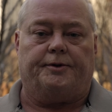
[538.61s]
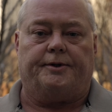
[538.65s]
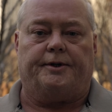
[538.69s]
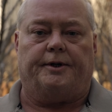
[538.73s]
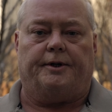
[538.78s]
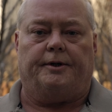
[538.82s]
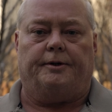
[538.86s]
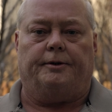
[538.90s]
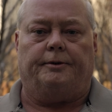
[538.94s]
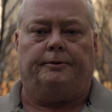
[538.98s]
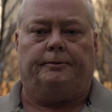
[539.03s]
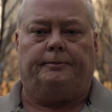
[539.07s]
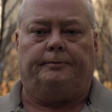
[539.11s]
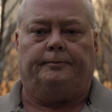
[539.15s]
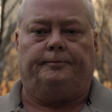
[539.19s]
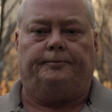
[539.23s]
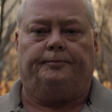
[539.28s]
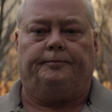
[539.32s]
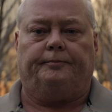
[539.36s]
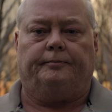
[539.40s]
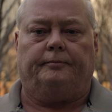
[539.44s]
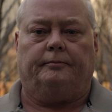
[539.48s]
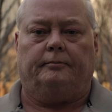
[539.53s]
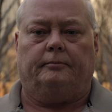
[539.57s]
So
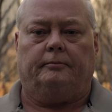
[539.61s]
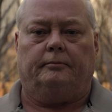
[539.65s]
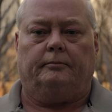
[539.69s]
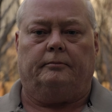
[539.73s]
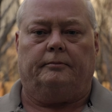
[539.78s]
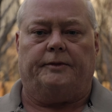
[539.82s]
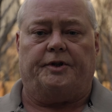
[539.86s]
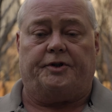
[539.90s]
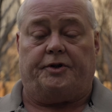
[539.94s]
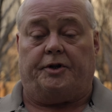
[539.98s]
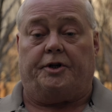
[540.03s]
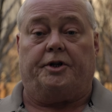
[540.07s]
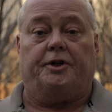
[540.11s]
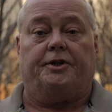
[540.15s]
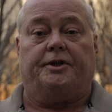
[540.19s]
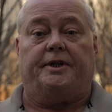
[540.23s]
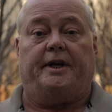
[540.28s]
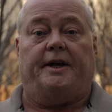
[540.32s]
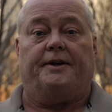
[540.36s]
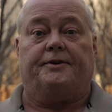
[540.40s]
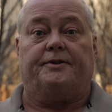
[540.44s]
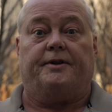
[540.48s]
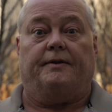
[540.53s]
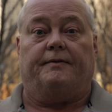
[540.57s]
this is a good
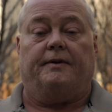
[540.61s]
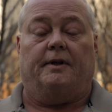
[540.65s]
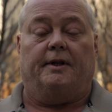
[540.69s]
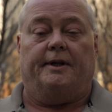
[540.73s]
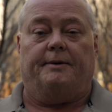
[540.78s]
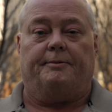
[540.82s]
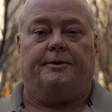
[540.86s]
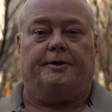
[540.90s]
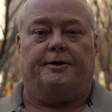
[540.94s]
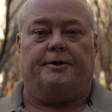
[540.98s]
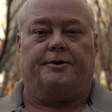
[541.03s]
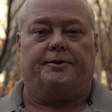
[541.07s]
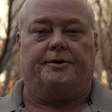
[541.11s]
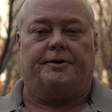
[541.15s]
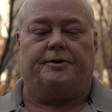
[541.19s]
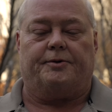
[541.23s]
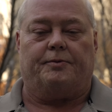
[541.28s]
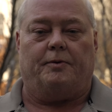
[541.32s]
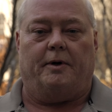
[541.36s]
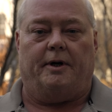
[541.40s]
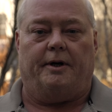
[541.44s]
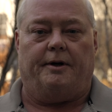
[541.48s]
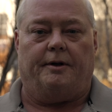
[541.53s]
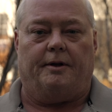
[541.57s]
test of the limiters
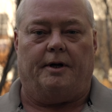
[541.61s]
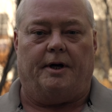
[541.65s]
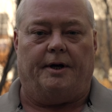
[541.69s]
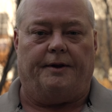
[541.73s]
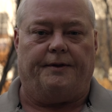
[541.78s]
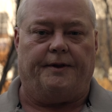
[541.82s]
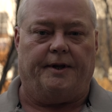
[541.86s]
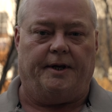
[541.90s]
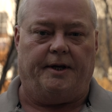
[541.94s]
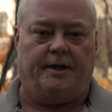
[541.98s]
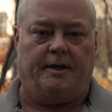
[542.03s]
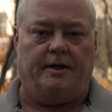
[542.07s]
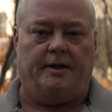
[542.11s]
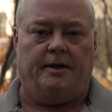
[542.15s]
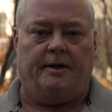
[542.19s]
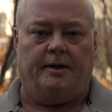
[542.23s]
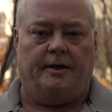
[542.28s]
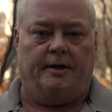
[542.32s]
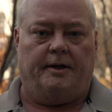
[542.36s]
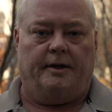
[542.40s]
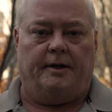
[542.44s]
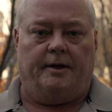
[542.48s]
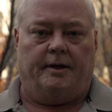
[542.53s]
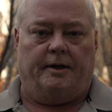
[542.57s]
as well on the
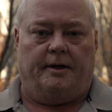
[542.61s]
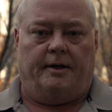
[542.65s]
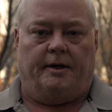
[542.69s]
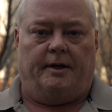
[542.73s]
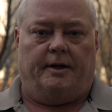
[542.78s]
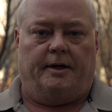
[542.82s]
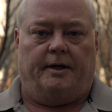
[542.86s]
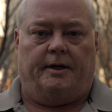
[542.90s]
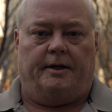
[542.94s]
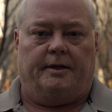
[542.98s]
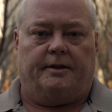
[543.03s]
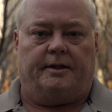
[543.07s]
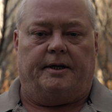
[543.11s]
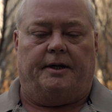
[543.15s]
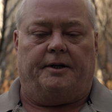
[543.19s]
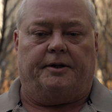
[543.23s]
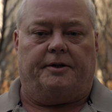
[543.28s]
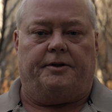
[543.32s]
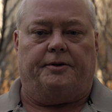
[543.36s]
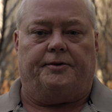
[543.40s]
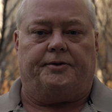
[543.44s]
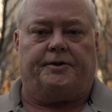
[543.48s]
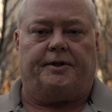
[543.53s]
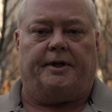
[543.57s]

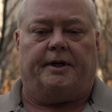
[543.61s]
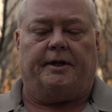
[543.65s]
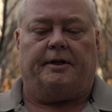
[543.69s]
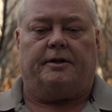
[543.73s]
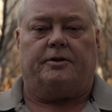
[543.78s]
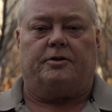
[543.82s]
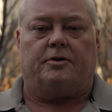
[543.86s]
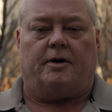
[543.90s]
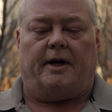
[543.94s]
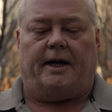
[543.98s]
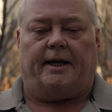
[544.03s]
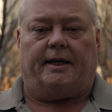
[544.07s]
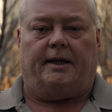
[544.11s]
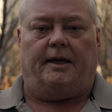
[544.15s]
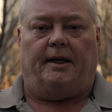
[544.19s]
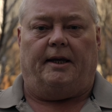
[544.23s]
Tentacle Sync Track